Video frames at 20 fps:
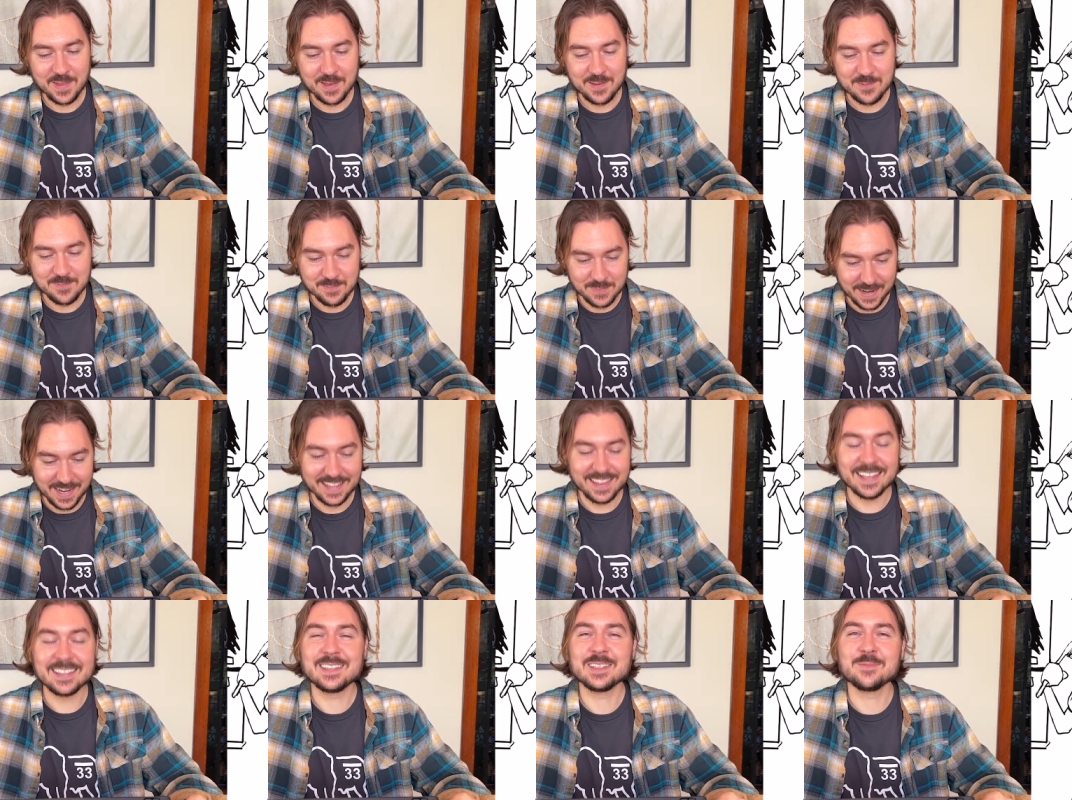But
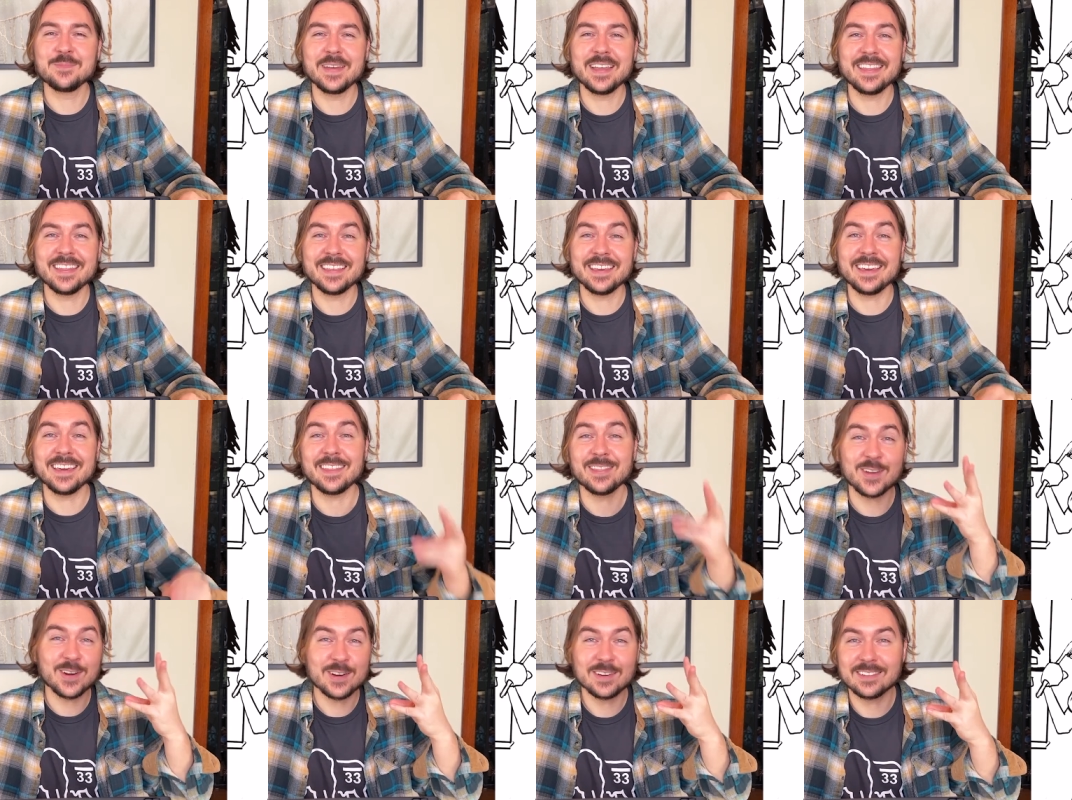this has been the
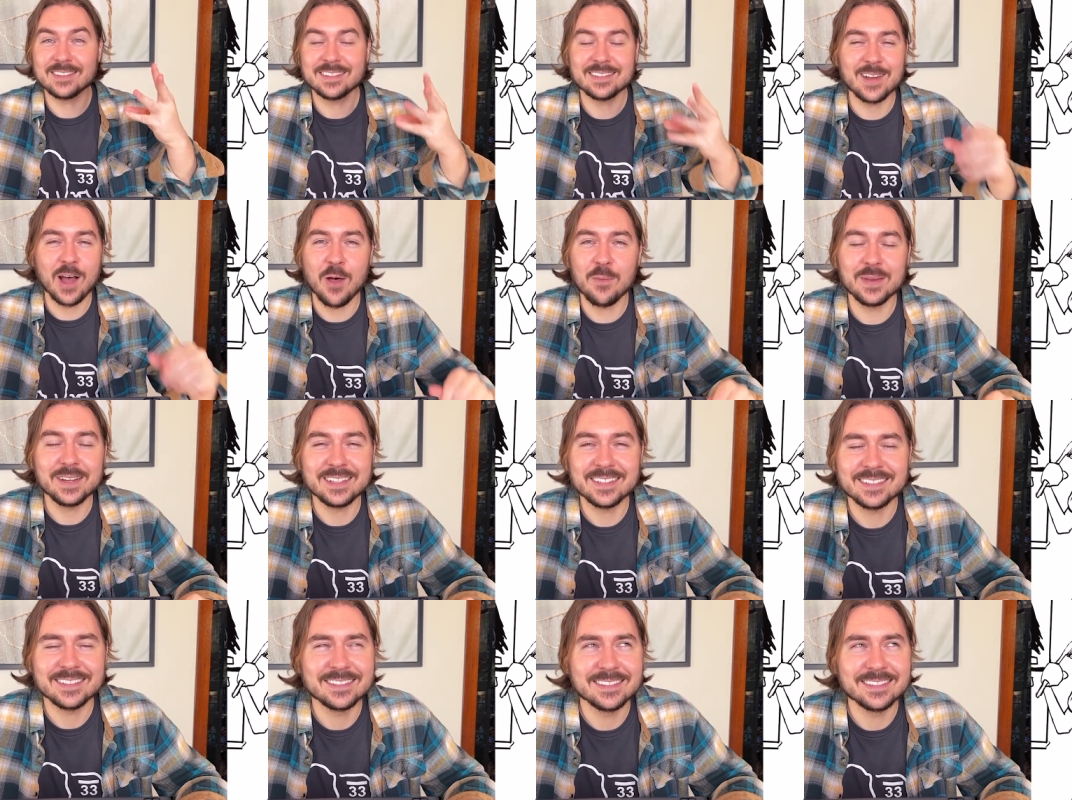third installment,